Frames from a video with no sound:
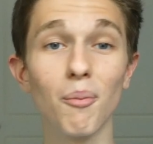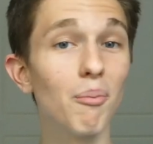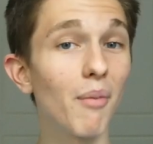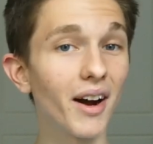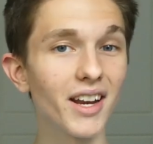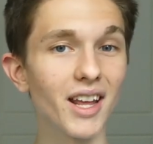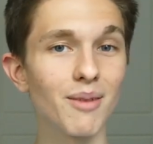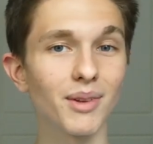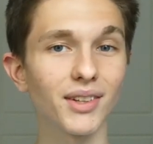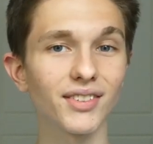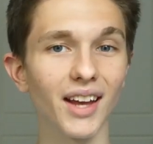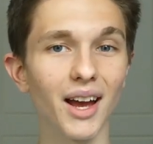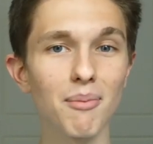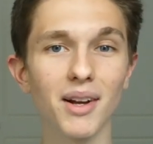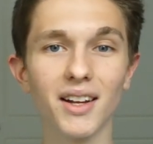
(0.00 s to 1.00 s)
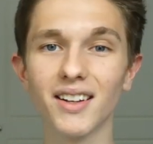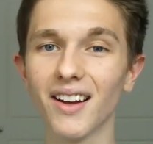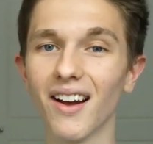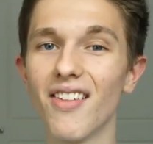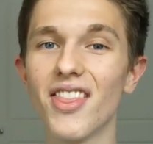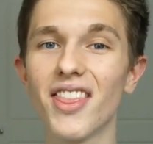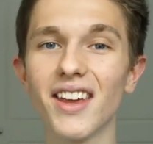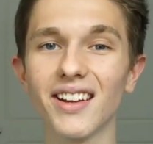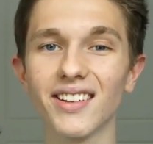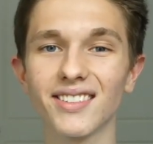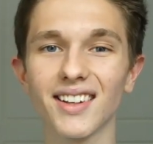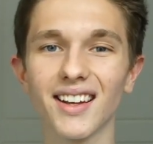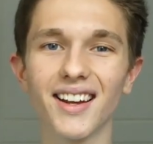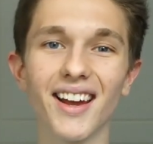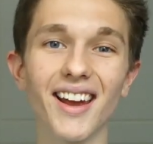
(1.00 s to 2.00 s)
My name is Sam, and
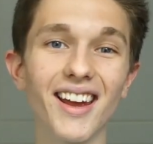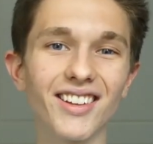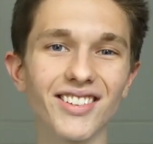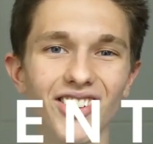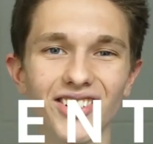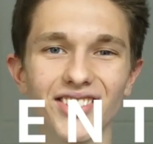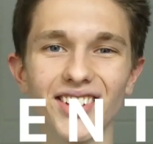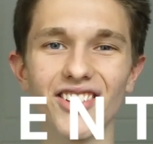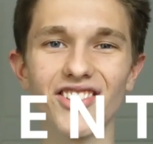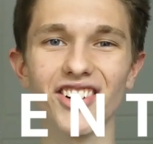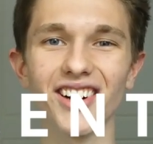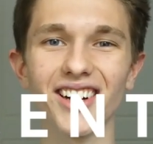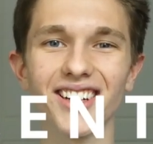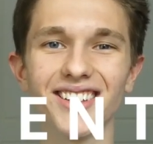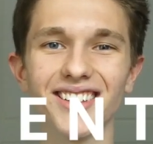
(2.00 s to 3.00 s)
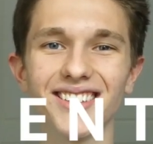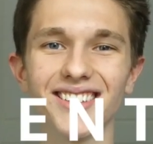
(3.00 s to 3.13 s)
this is Oxcentric.